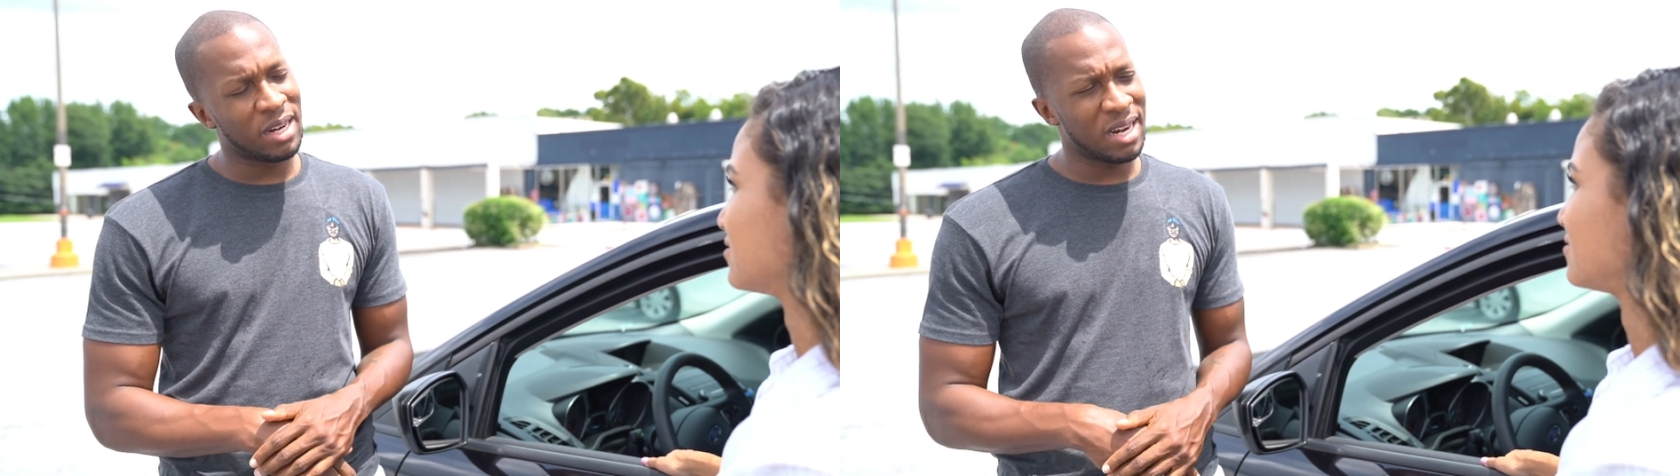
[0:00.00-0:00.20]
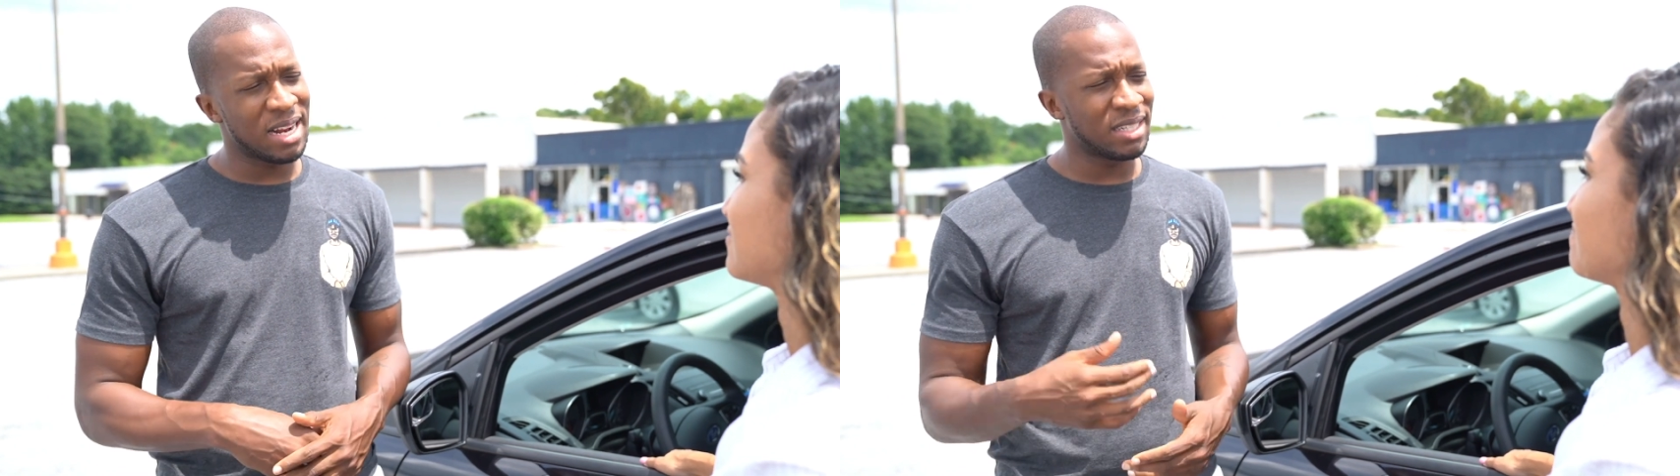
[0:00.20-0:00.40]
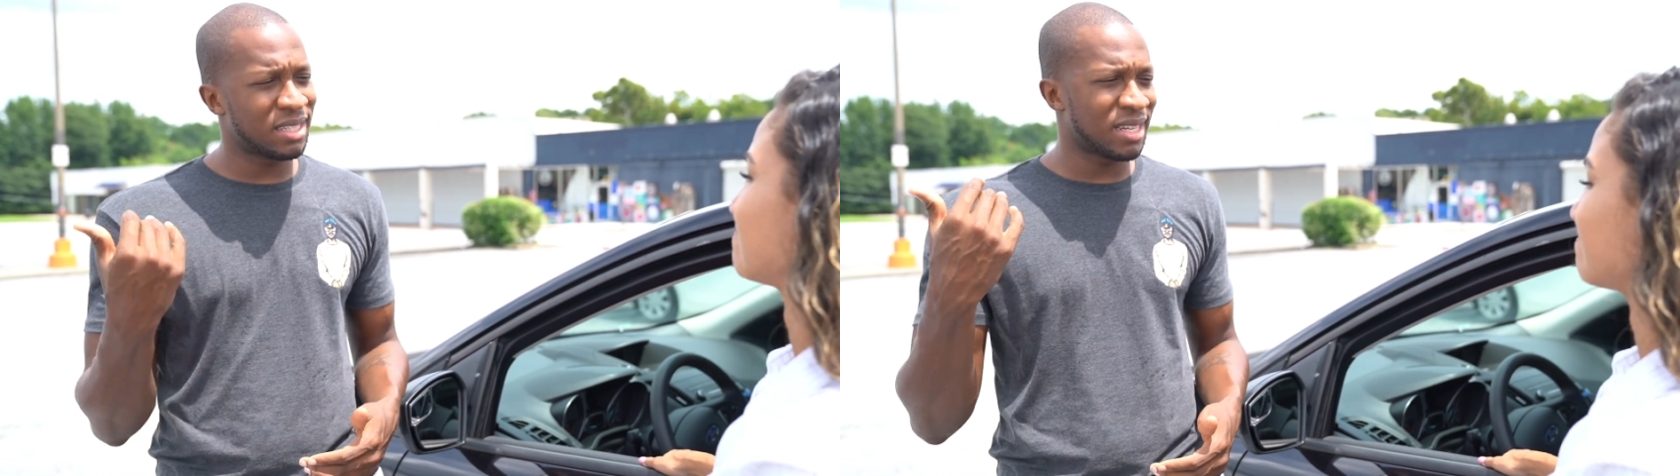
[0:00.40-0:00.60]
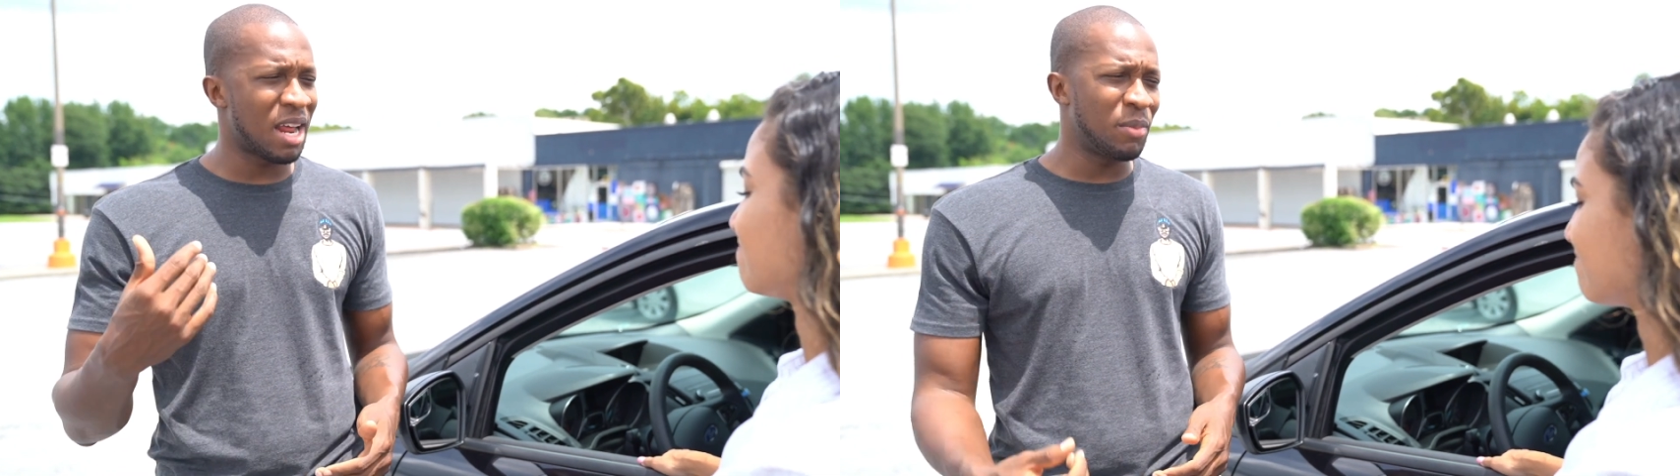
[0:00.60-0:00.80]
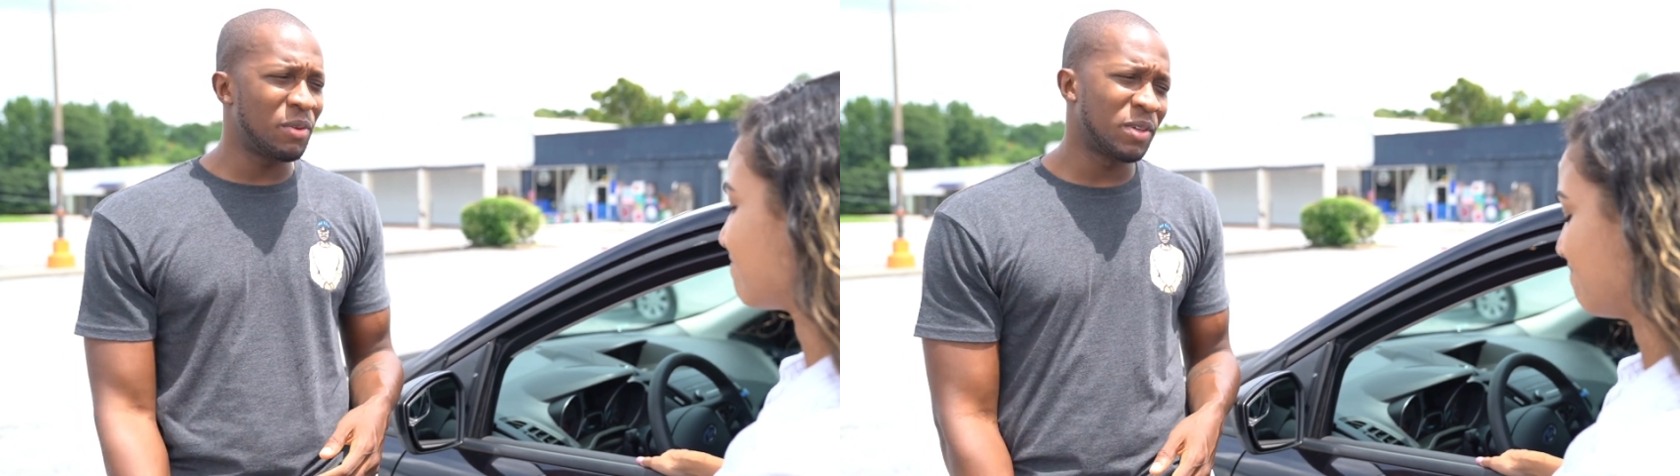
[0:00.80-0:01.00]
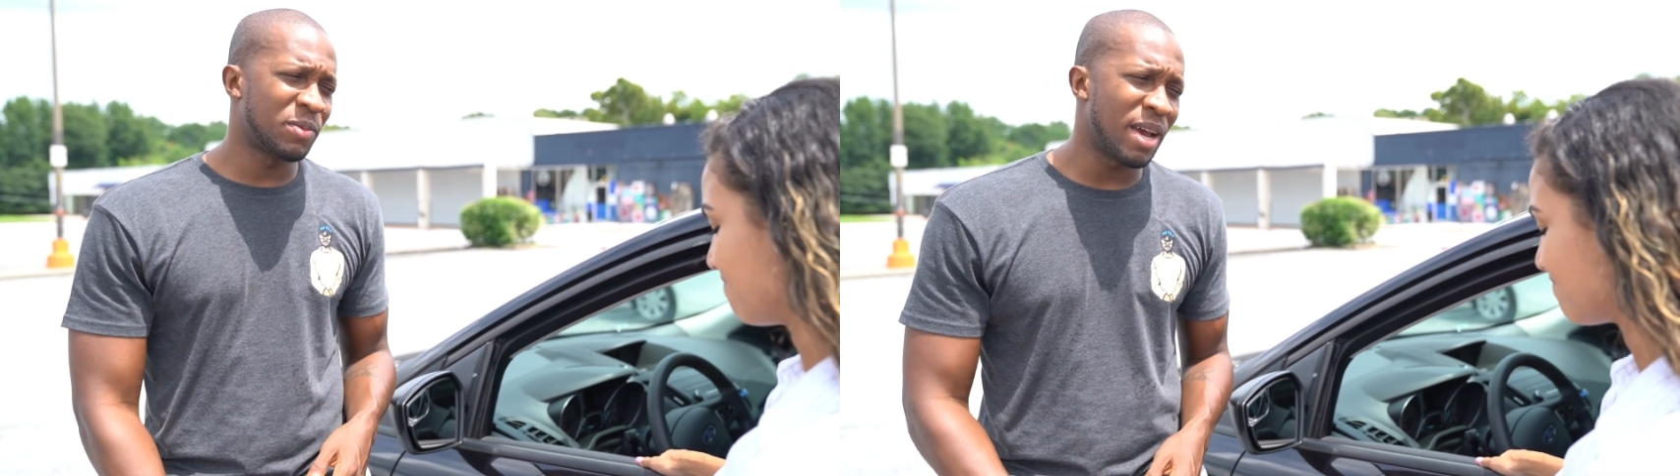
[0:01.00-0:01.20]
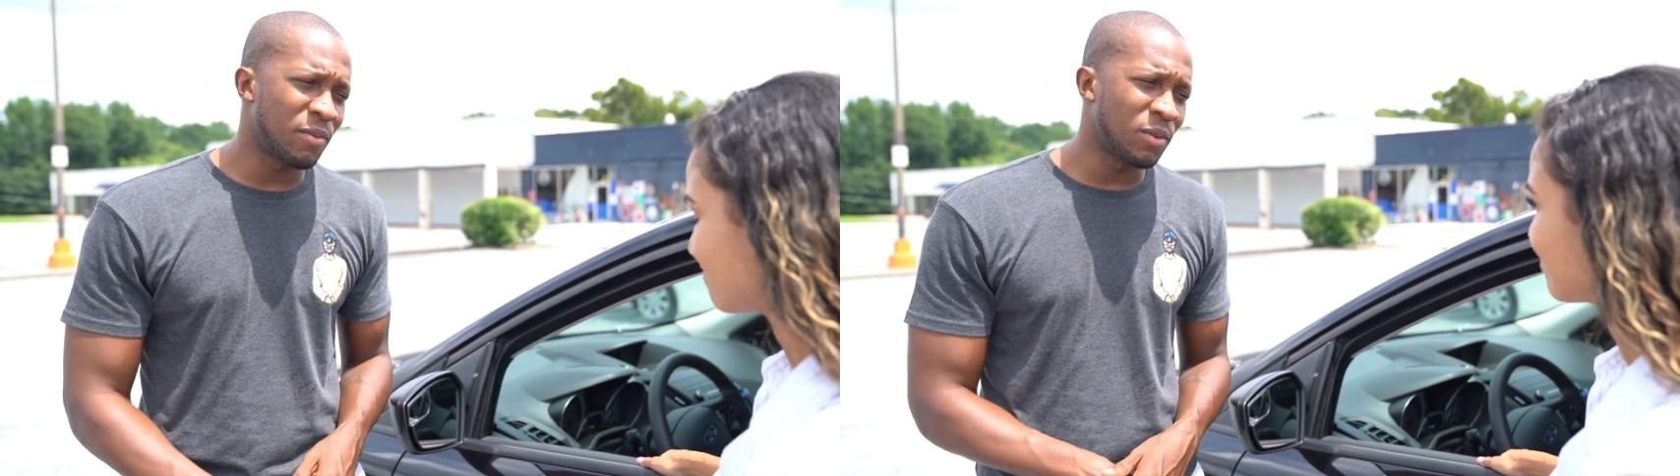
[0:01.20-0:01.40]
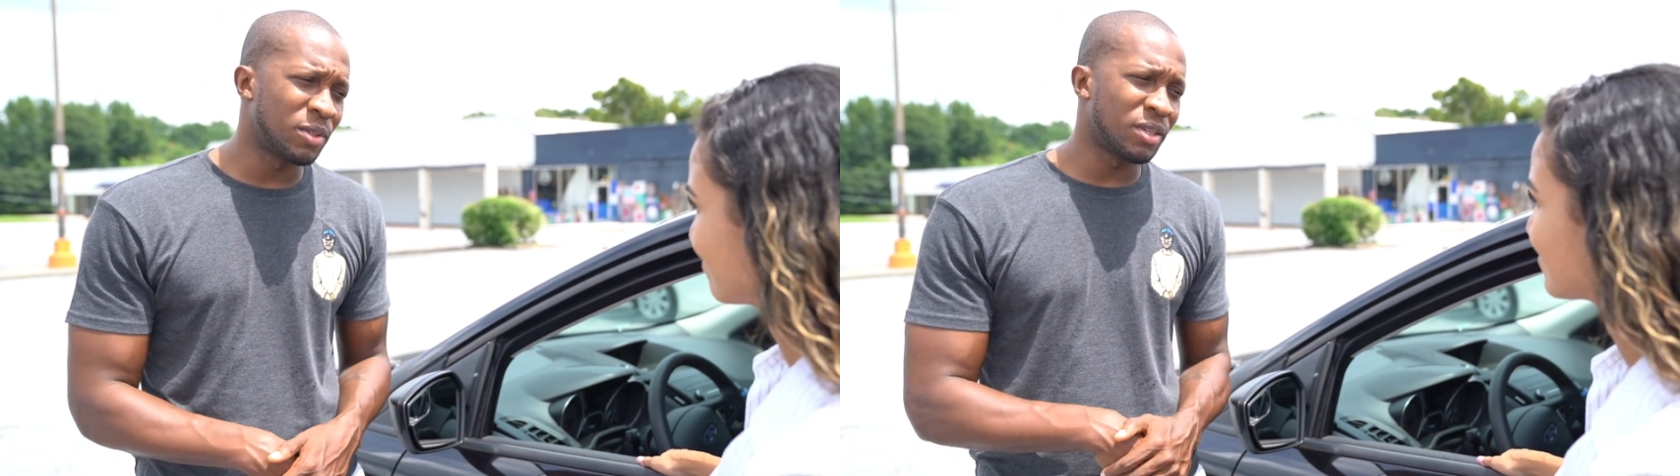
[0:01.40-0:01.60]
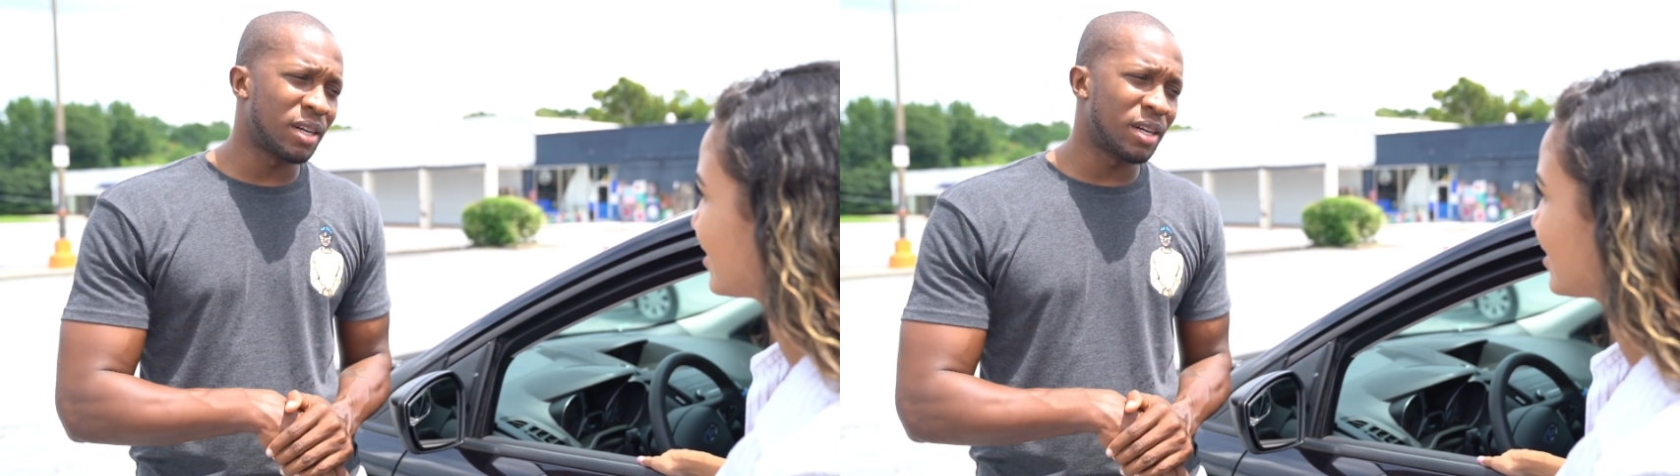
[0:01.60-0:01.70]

and I just got to be respectful to